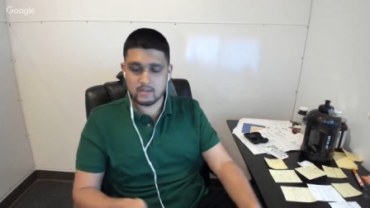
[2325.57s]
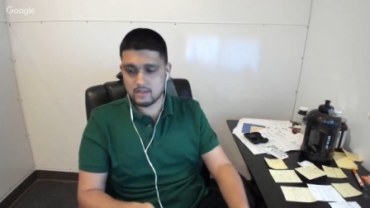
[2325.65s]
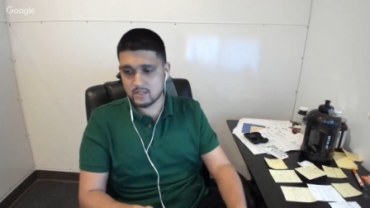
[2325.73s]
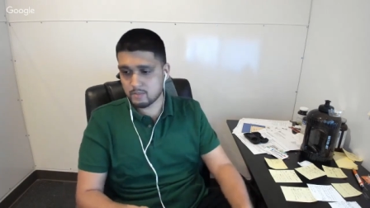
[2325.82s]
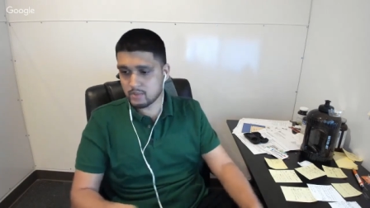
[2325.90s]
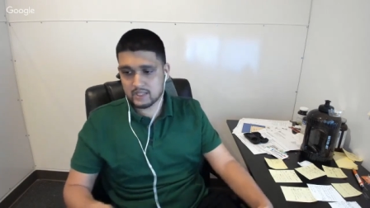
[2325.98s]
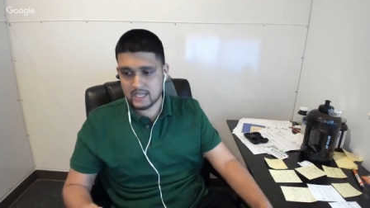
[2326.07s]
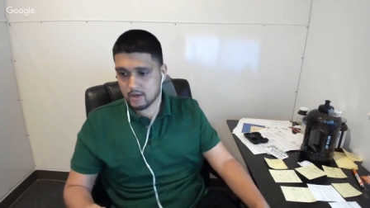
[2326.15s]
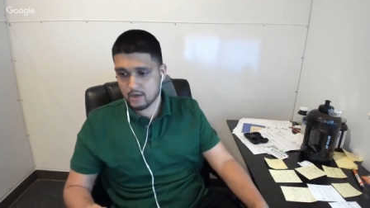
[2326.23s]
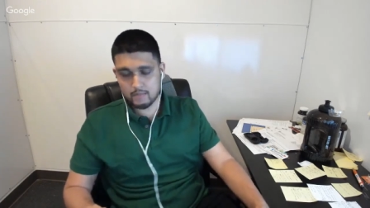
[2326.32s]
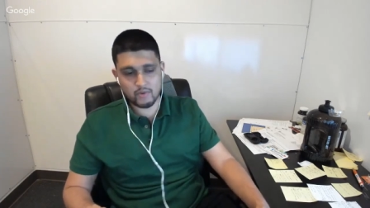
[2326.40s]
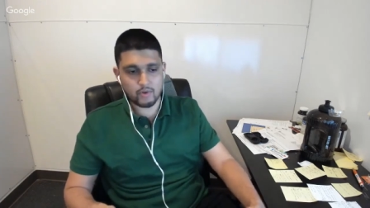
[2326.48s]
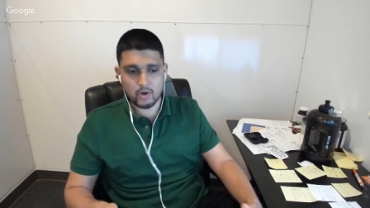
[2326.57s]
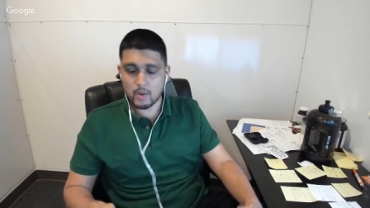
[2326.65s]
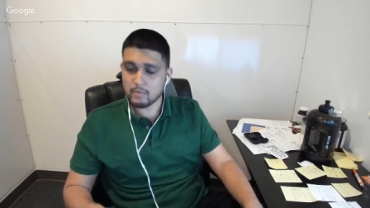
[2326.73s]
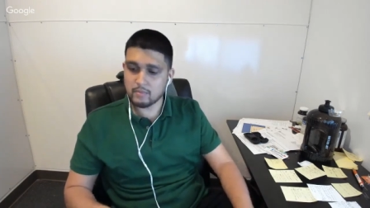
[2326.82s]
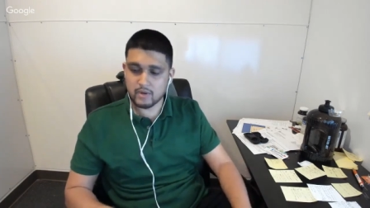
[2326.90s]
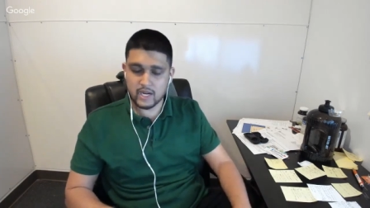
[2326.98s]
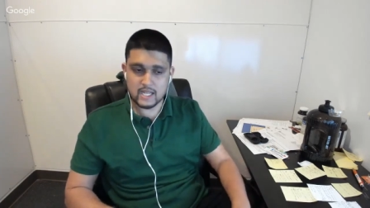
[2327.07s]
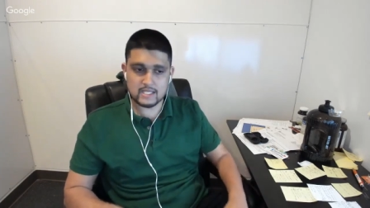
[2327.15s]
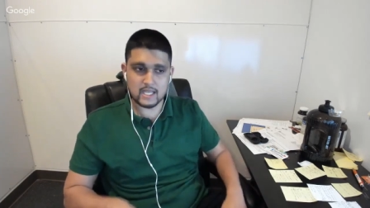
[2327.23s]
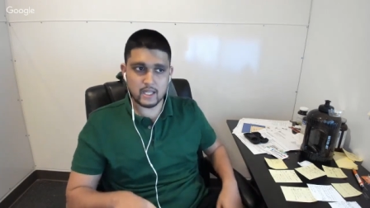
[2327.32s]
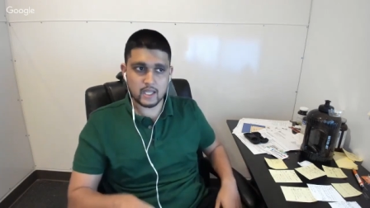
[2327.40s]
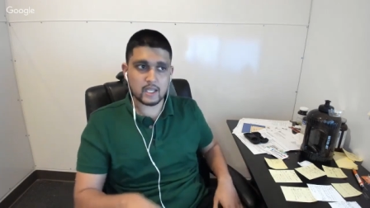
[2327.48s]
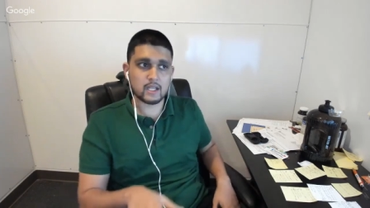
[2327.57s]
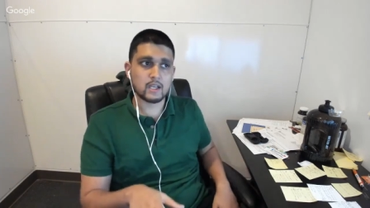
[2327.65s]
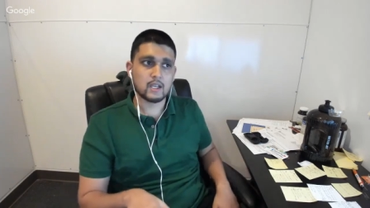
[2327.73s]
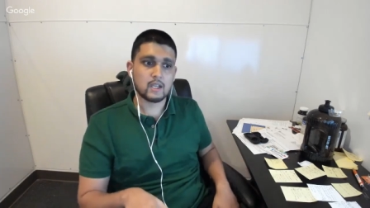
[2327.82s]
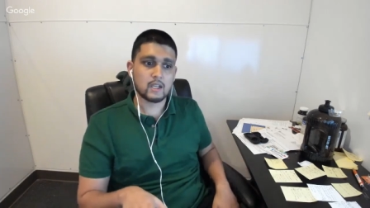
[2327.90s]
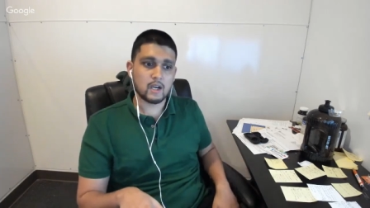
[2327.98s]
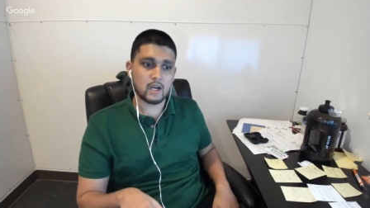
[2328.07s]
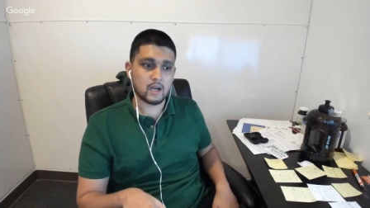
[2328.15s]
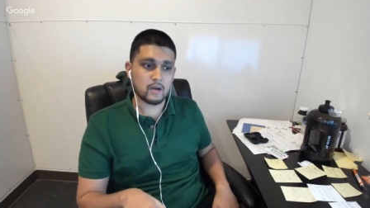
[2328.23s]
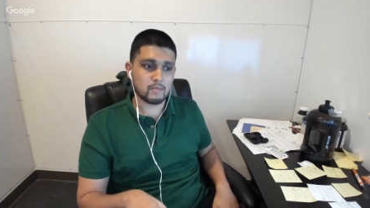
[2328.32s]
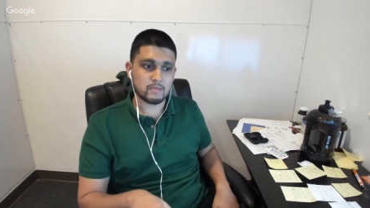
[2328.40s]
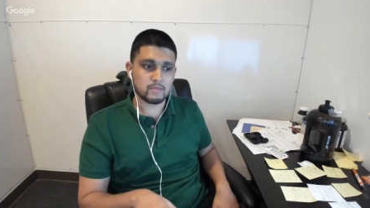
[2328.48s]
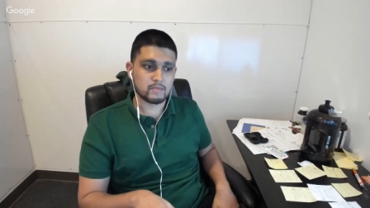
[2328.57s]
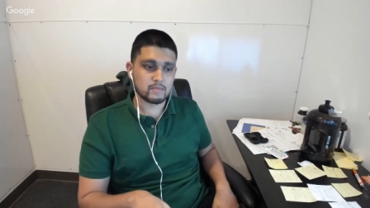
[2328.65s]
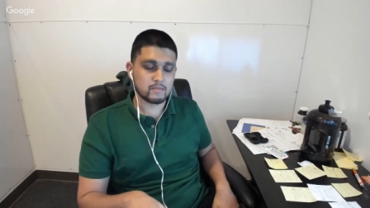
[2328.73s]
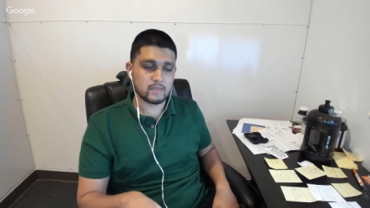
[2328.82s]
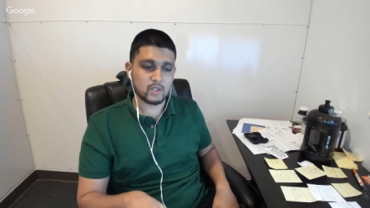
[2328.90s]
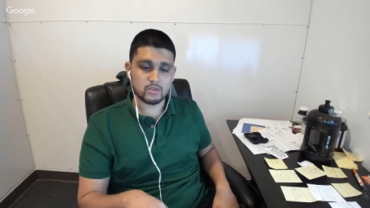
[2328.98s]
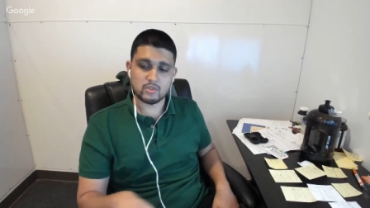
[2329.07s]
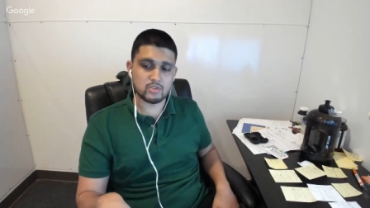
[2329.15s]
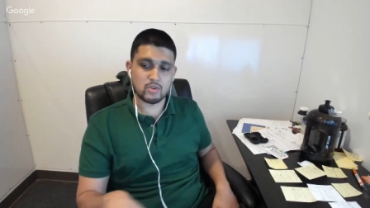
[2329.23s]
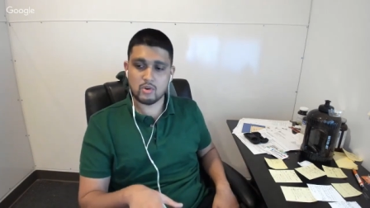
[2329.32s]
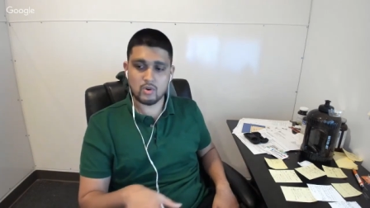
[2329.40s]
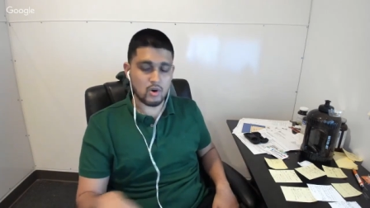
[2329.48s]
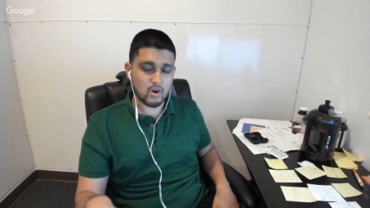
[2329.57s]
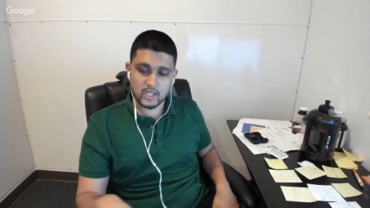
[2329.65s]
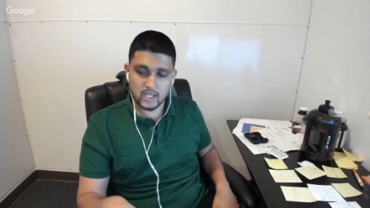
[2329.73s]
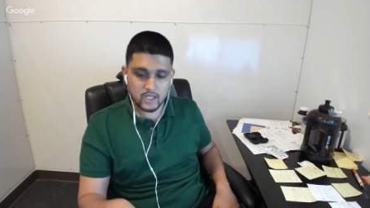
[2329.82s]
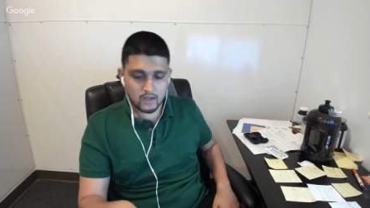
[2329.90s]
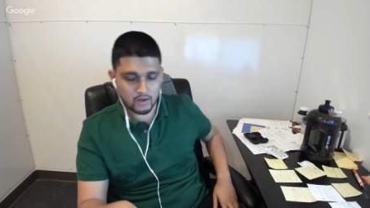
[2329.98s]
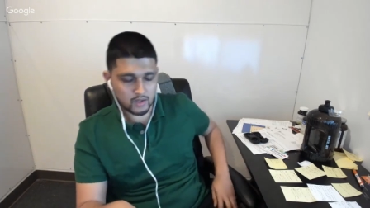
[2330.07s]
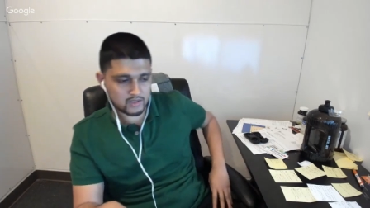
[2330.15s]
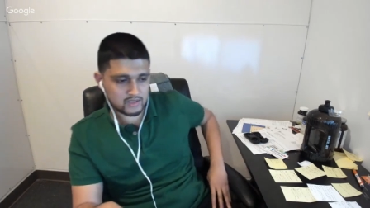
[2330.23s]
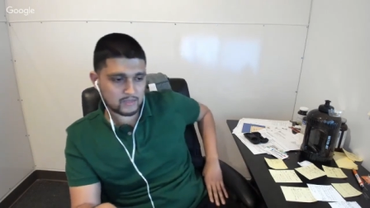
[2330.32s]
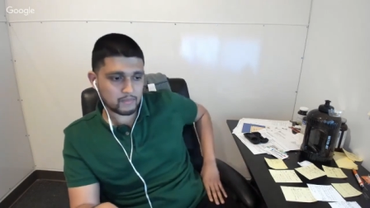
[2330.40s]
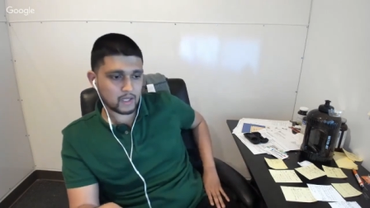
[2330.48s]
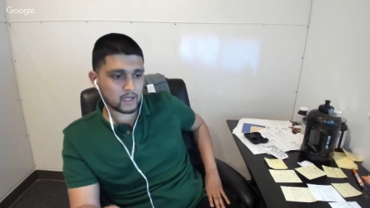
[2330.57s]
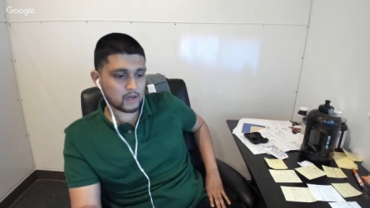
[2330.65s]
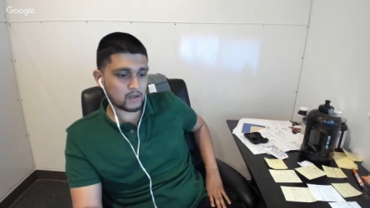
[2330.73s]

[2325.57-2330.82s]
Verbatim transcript: Split that up over a couple of brands and like, um, you know, just don't go all in on, on something.